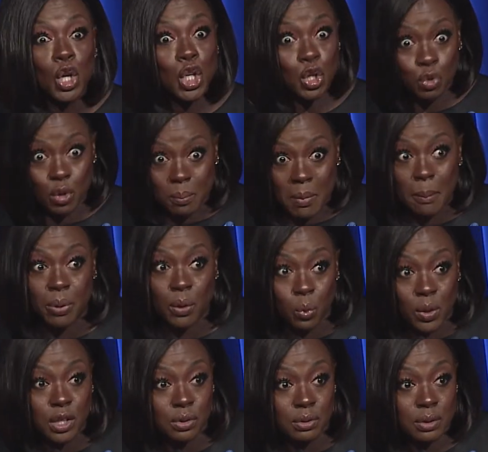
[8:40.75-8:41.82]
"You remember
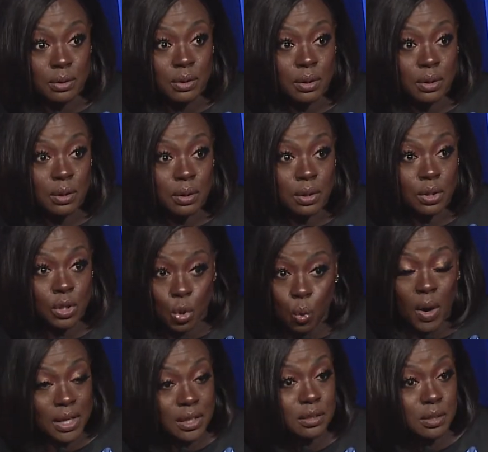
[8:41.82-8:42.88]
when you
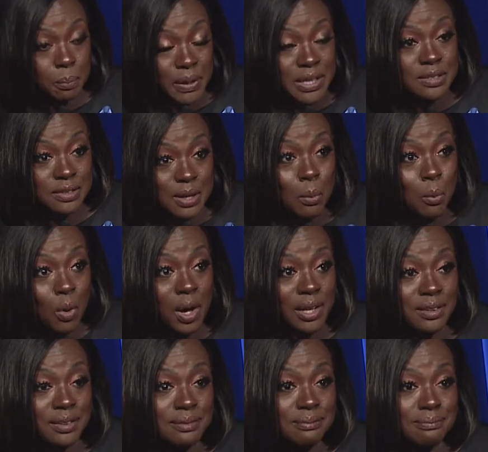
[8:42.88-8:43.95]
wanted to be someone?